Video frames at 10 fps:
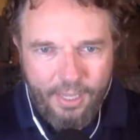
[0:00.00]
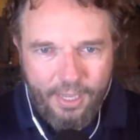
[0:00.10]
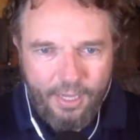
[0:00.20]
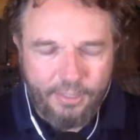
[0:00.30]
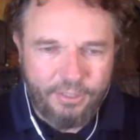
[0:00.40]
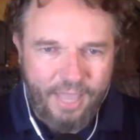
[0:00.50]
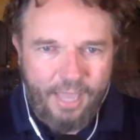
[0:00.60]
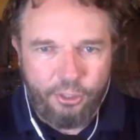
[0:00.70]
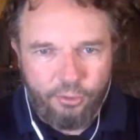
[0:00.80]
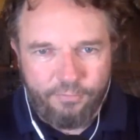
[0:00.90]
And it's
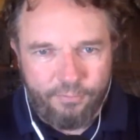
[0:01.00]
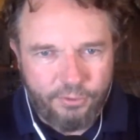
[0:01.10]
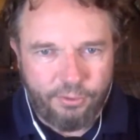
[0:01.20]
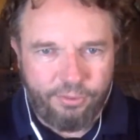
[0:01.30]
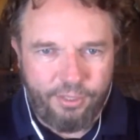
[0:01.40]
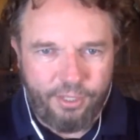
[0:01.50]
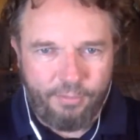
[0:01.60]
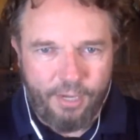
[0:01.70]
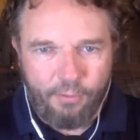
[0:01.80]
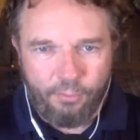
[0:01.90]
that universal theme
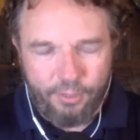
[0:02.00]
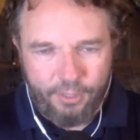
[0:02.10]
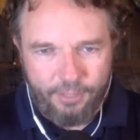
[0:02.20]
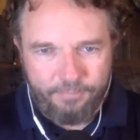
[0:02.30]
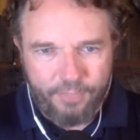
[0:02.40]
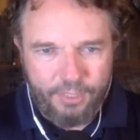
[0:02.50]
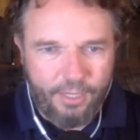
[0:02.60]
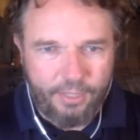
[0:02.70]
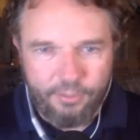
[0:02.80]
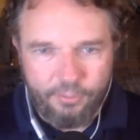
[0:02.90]
that I really
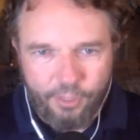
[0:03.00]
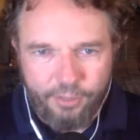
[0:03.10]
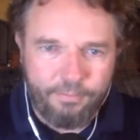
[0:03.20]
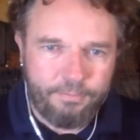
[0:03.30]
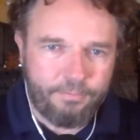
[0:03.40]
connected with.